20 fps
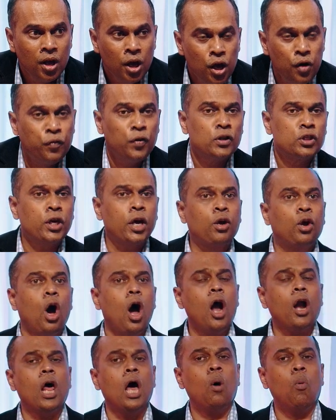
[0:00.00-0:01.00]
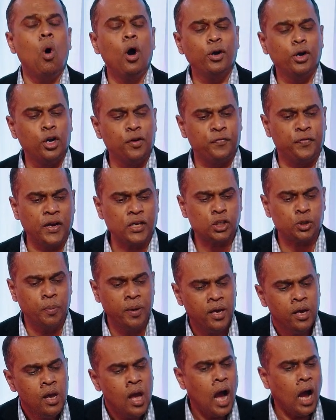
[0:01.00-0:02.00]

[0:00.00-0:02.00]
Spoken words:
If you say, God, I want you to fix me.